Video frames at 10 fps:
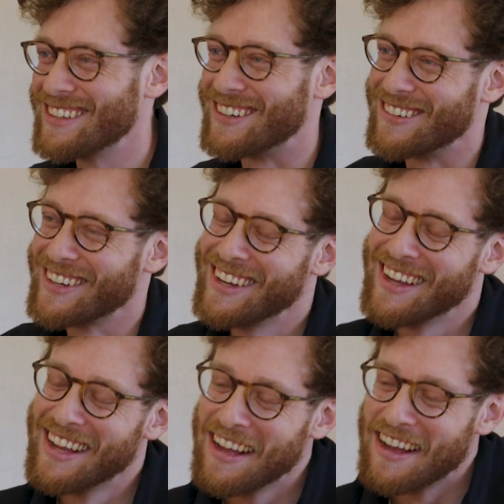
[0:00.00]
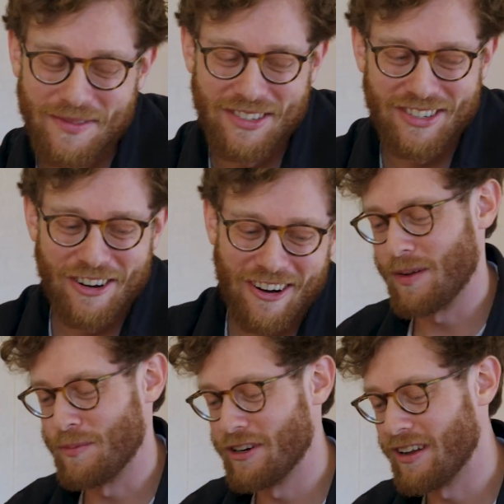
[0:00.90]
Totally. So I
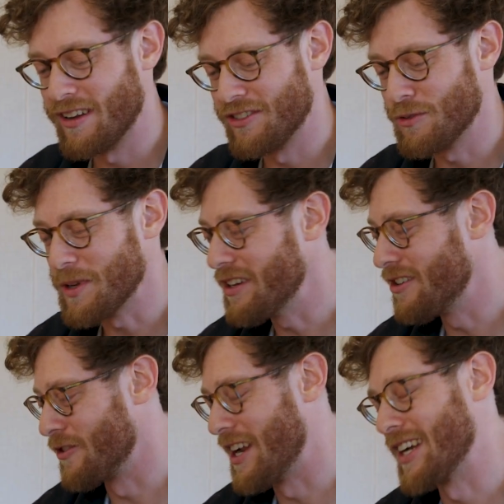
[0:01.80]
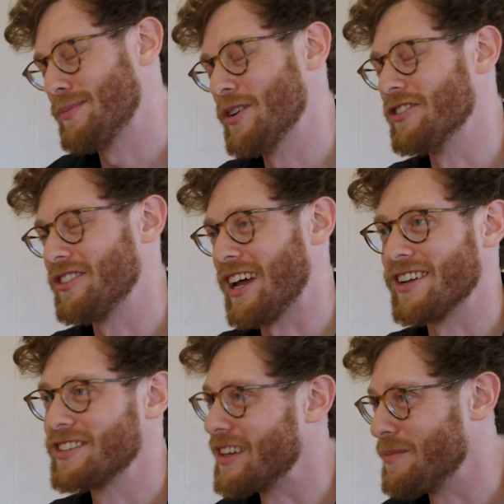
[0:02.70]
put out a tweet or an X post
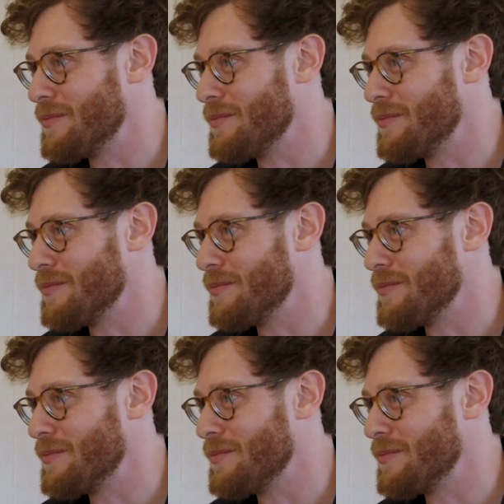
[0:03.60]
asking